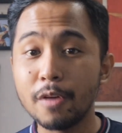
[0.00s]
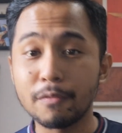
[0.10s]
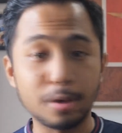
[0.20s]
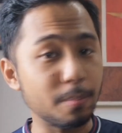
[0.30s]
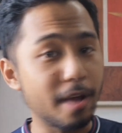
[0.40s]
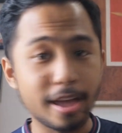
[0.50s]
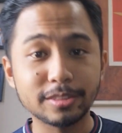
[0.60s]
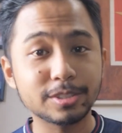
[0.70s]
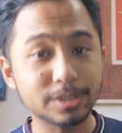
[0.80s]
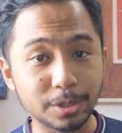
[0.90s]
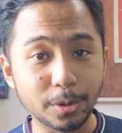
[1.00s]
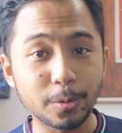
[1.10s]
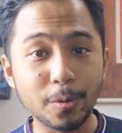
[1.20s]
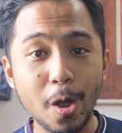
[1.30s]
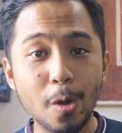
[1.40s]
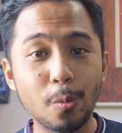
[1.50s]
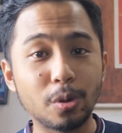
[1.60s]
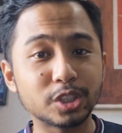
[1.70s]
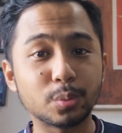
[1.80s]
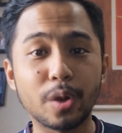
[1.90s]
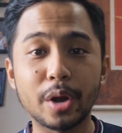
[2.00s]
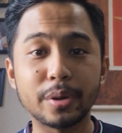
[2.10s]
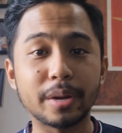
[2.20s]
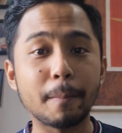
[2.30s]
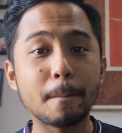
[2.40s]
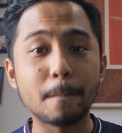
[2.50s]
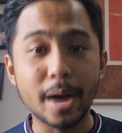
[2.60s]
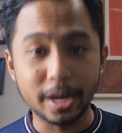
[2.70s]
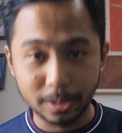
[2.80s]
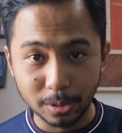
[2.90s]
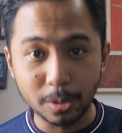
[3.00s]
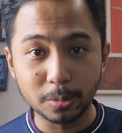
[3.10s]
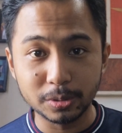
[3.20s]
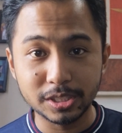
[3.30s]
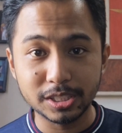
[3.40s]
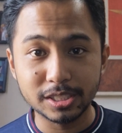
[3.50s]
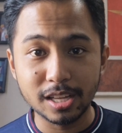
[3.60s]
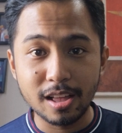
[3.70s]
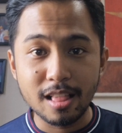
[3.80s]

from head to toe was wearing my clothes.